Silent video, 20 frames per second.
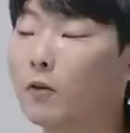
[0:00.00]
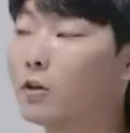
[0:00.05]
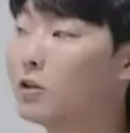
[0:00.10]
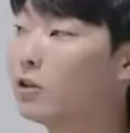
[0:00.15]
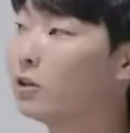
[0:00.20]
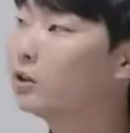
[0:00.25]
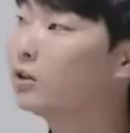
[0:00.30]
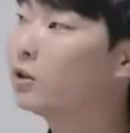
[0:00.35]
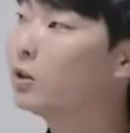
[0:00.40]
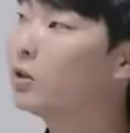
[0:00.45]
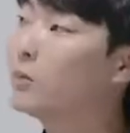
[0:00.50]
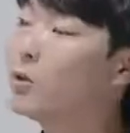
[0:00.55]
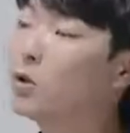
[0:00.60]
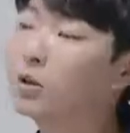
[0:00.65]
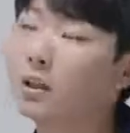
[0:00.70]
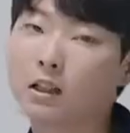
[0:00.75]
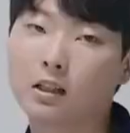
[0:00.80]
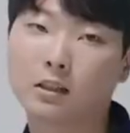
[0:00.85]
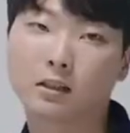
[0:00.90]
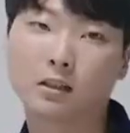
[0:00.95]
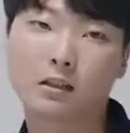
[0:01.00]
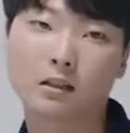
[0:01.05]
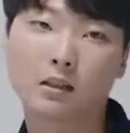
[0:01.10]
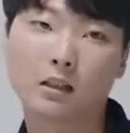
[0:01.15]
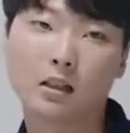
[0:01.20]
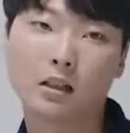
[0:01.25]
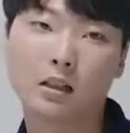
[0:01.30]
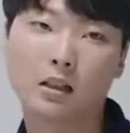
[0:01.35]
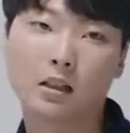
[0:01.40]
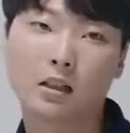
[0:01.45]
for your stock models.
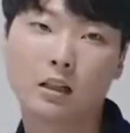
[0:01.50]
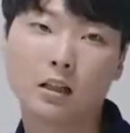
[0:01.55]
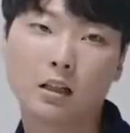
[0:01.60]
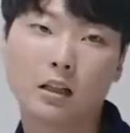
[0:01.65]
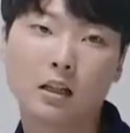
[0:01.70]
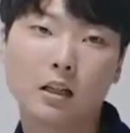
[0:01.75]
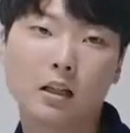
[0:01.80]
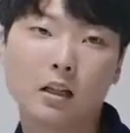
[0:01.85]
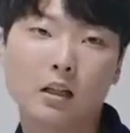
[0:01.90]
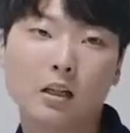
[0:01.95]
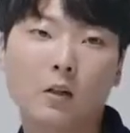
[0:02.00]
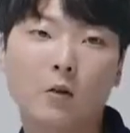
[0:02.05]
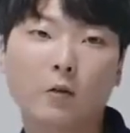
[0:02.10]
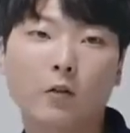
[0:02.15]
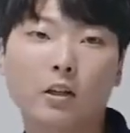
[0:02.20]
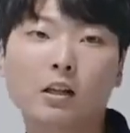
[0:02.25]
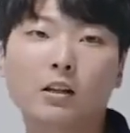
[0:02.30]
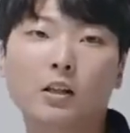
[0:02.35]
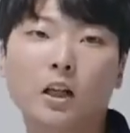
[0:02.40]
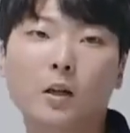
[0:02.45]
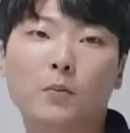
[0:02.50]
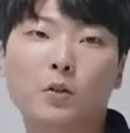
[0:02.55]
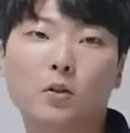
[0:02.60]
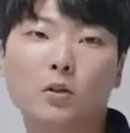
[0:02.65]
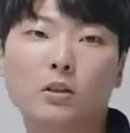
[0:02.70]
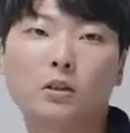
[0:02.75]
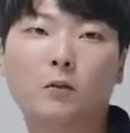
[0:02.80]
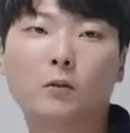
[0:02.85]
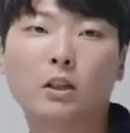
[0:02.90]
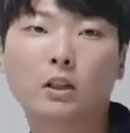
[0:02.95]
We'll now
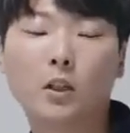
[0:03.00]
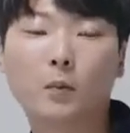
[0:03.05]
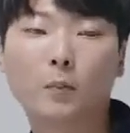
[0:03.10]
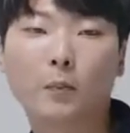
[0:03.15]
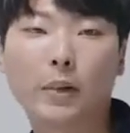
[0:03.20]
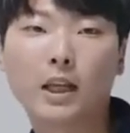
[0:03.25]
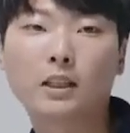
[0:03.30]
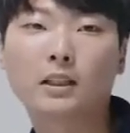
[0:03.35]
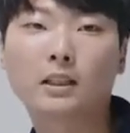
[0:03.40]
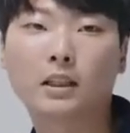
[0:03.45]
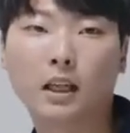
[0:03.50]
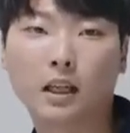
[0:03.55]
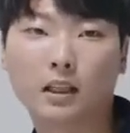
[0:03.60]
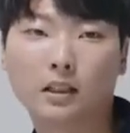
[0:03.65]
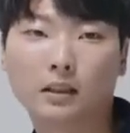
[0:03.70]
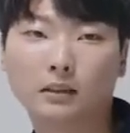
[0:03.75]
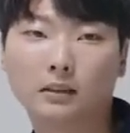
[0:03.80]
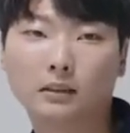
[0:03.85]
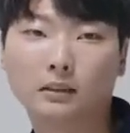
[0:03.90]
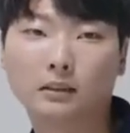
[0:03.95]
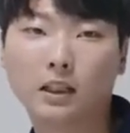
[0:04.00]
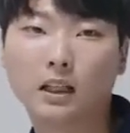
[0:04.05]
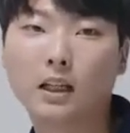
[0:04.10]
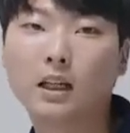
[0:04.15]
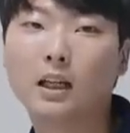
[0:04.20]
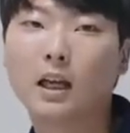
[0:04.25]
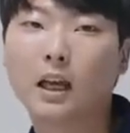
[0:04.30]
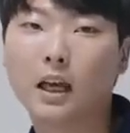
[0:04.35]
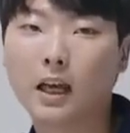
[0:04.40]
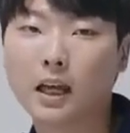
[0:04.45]
proceed with the base
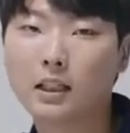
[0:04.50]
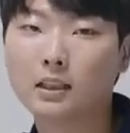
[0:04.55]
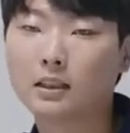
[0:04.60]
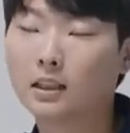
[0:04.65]
scan. 8